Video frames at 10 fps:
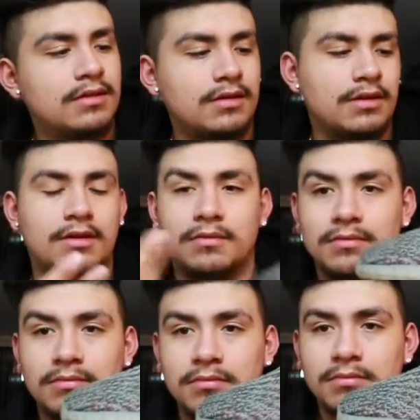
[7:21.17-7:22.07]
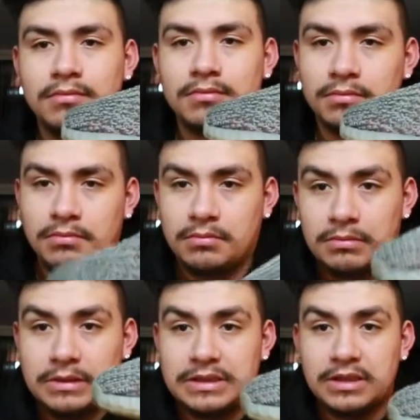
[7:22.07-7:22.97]
you know,
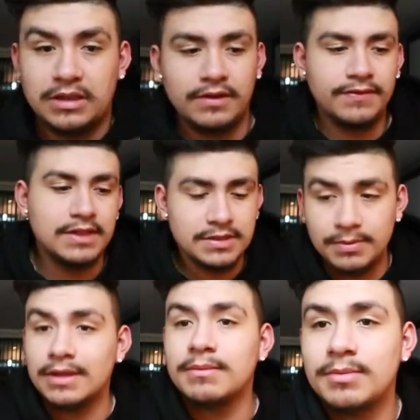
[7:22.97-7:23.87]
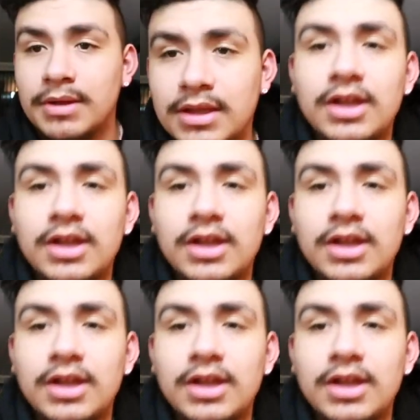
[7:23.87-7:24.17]
see a difference, but let me bring the